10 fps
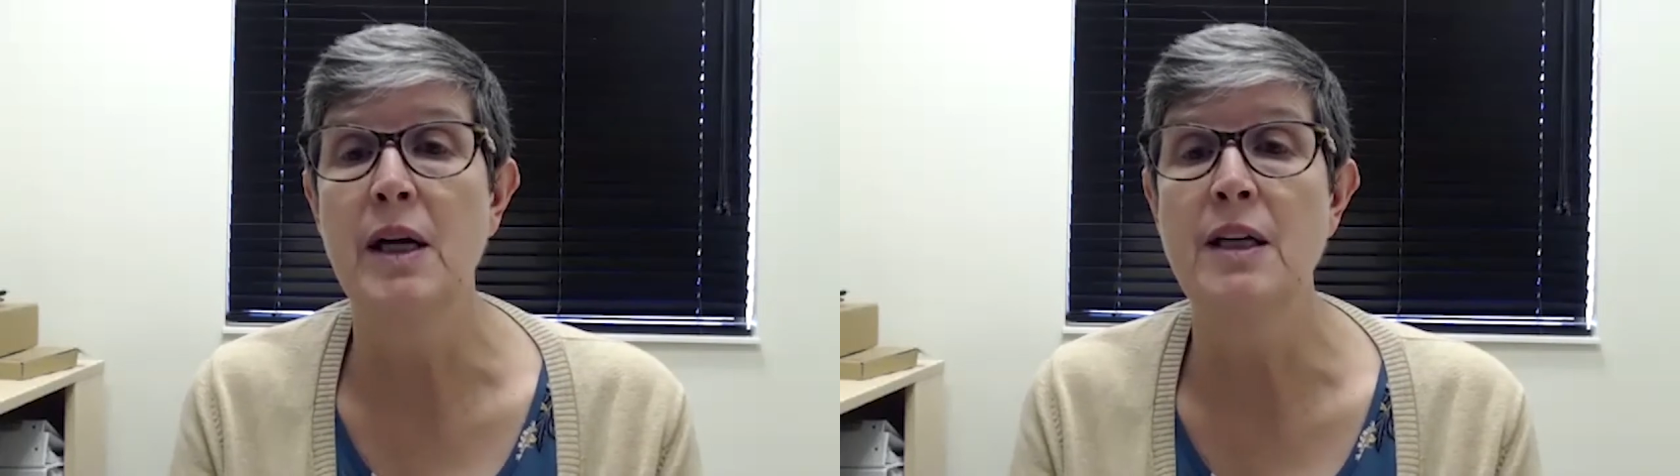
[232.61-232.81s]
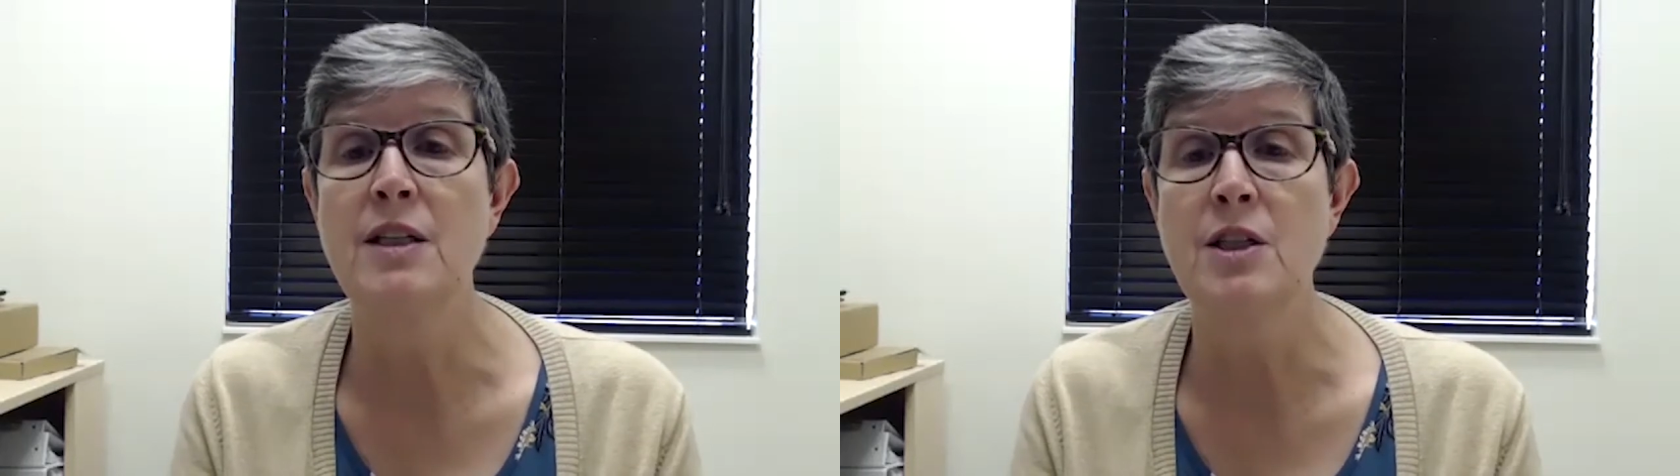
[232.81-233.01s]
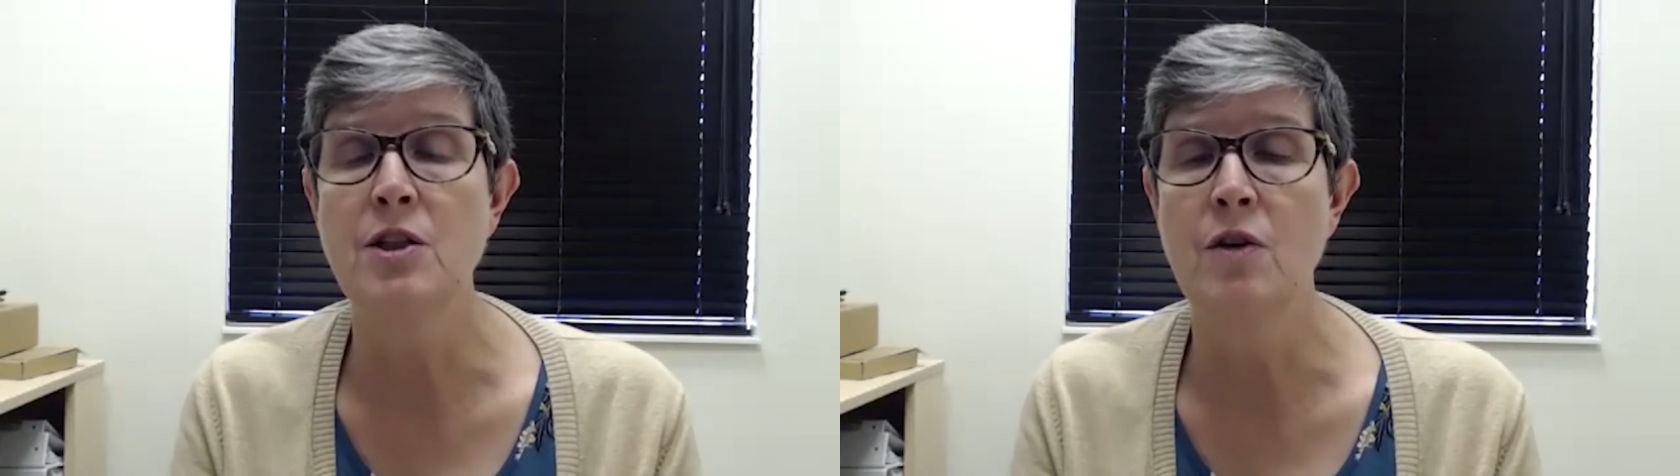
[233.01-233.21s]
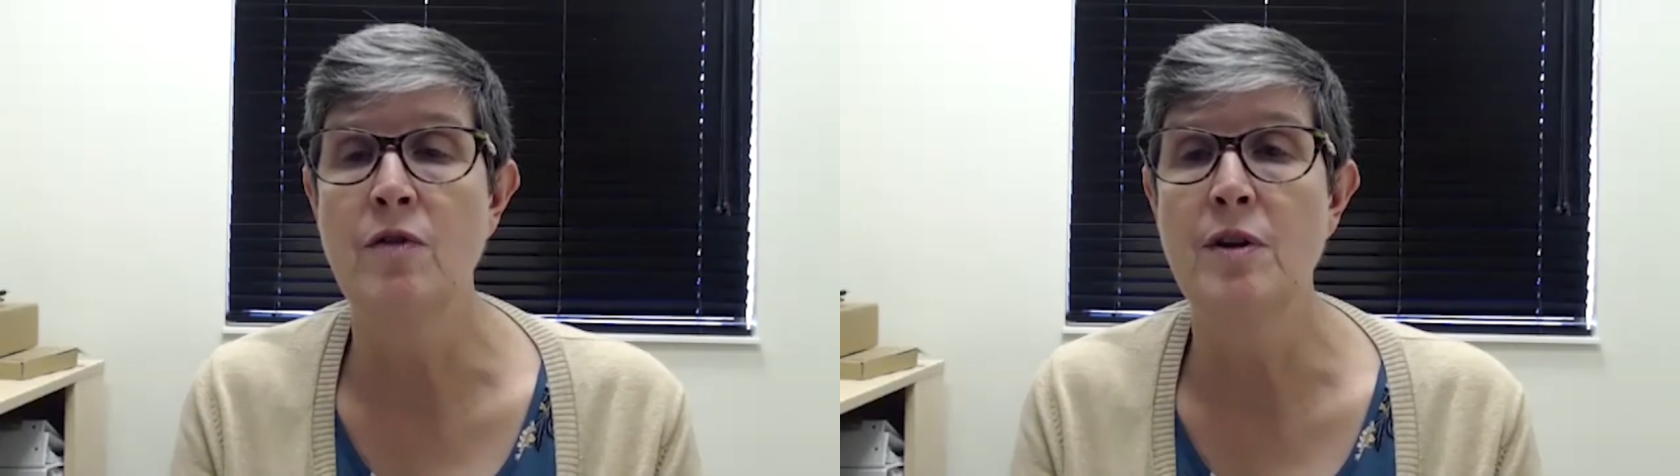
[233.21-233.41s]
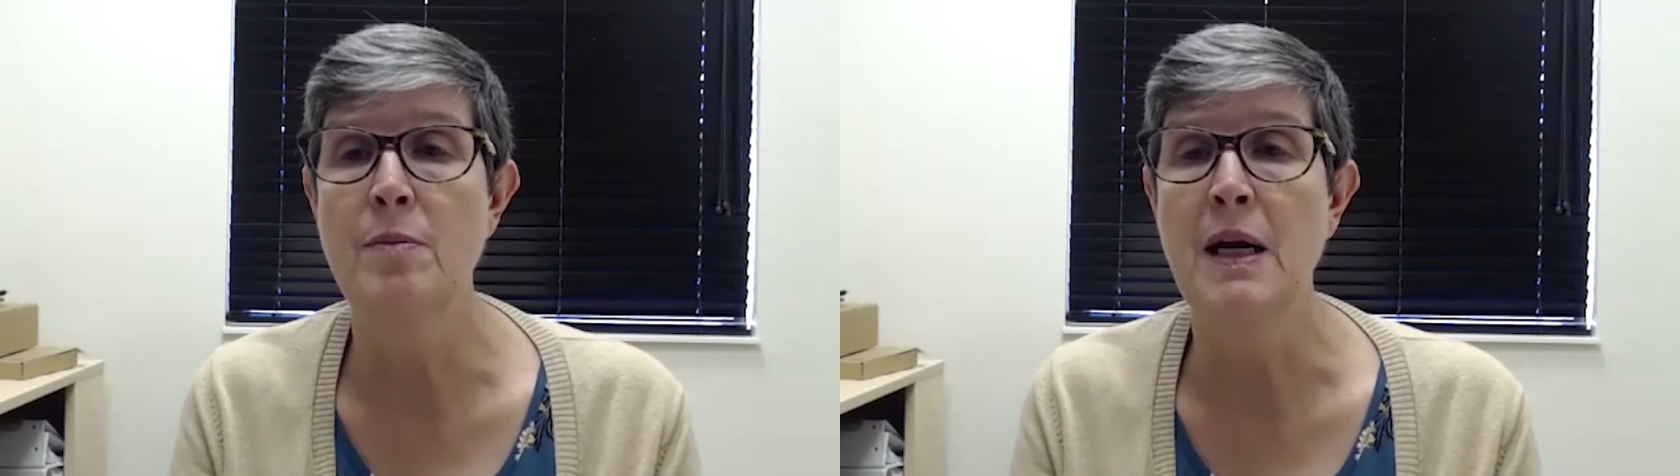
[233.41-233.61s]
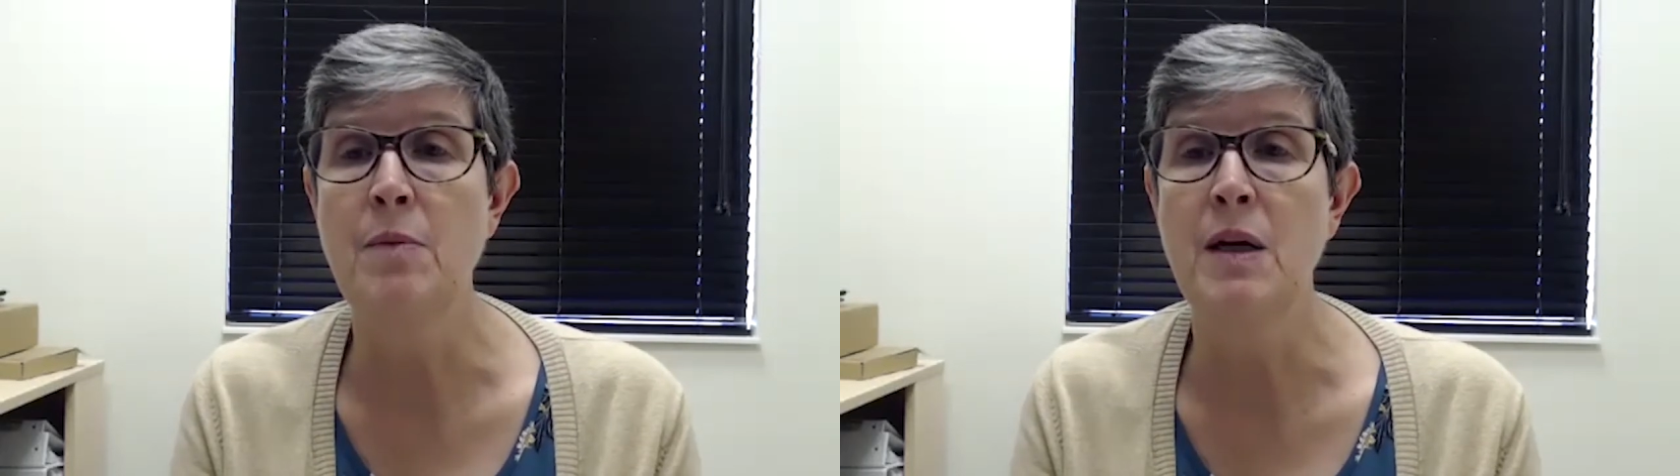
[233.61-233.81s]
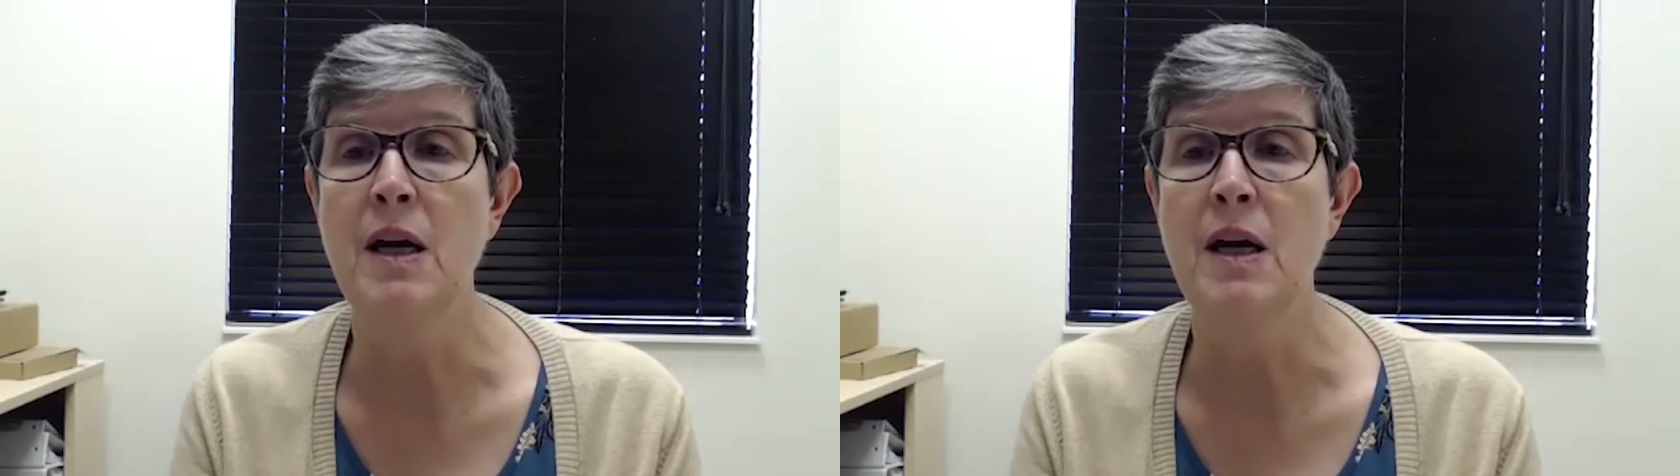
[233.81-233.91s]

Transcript: and it sits over the baby,